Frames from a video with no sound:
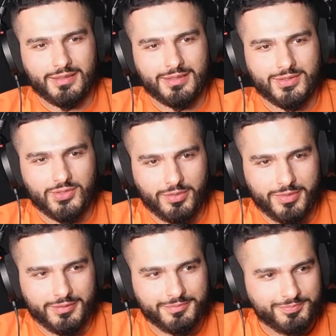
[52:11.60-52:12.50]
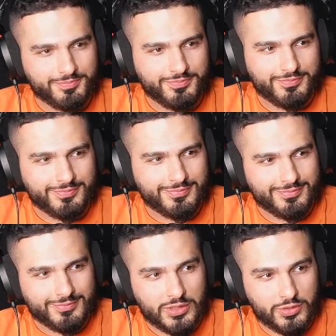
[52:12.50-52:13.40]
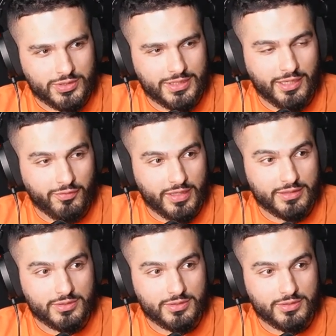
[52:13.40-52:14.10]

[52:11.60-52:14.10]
and Serbia. Did you see their fans?